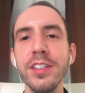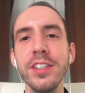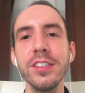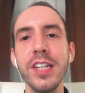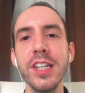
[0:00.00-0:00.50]

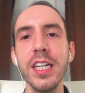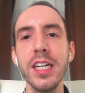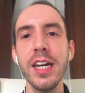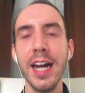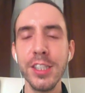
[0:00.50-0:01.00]
illness can
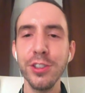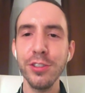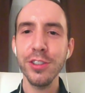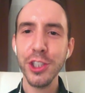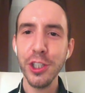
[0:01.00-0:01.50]
get
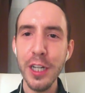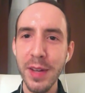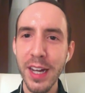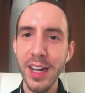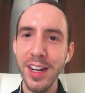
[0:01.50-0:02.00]
actual
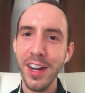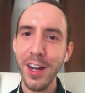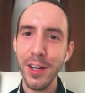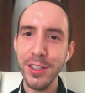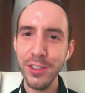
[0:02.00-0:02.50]
treatment
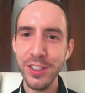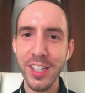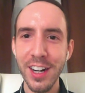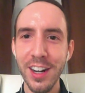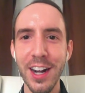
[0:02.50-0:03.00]
using
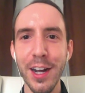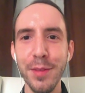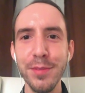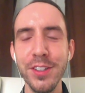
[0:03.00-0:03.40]
our app.